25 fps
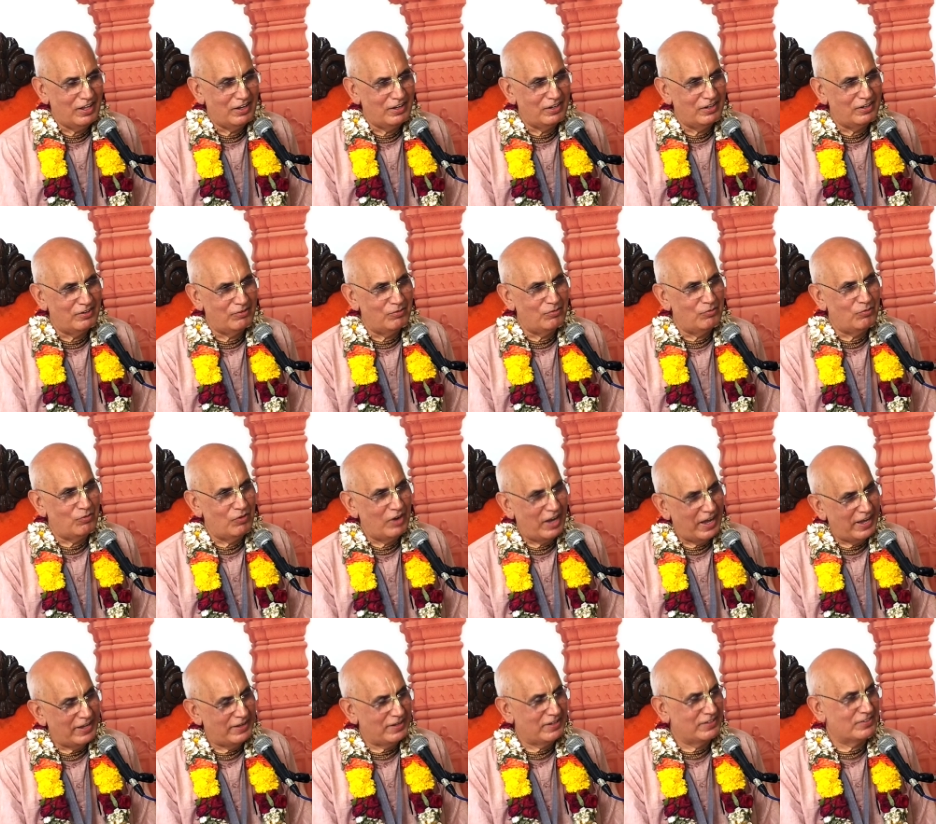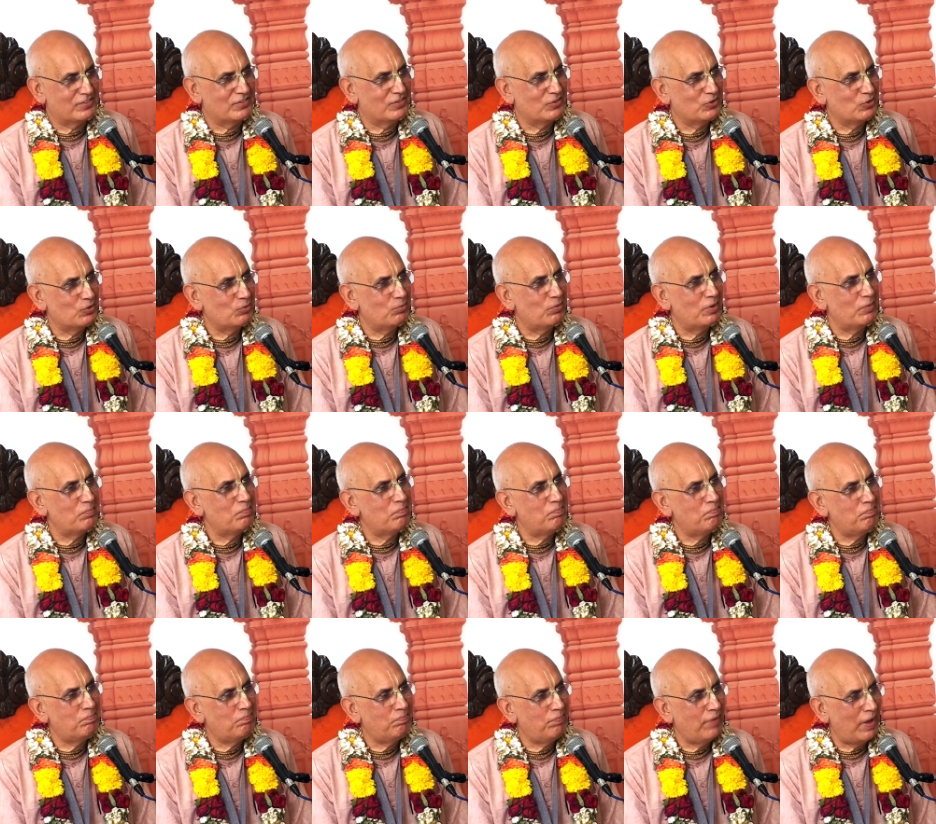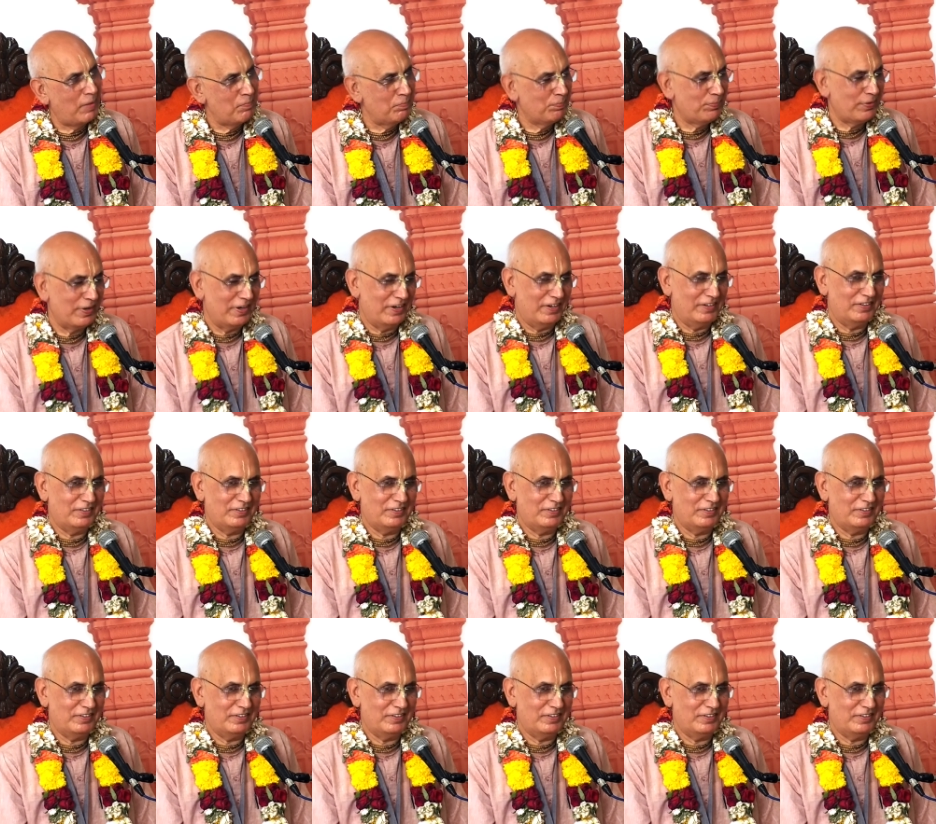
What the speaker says: he likes to be pampered.